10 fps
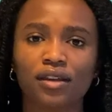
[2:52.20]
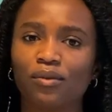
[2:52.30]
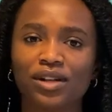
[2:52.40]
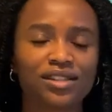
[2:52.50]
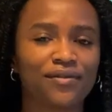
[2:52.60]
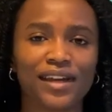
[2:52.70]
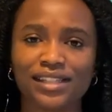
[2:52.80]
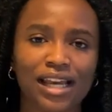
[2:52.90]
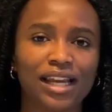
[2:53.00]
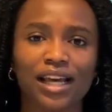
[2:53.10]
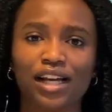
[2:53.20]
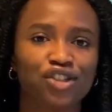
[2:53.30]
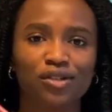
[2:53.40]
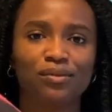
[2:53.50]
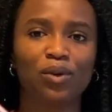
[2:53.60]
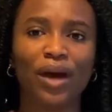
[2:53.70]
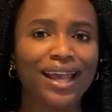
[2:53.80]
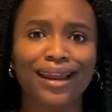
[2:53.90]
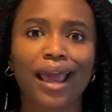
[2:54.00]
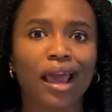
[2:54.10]
where's the fake dating? I shouldn't be
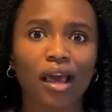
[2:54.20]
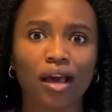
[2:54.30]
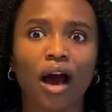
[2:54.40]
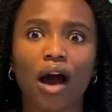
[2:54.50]
waiting.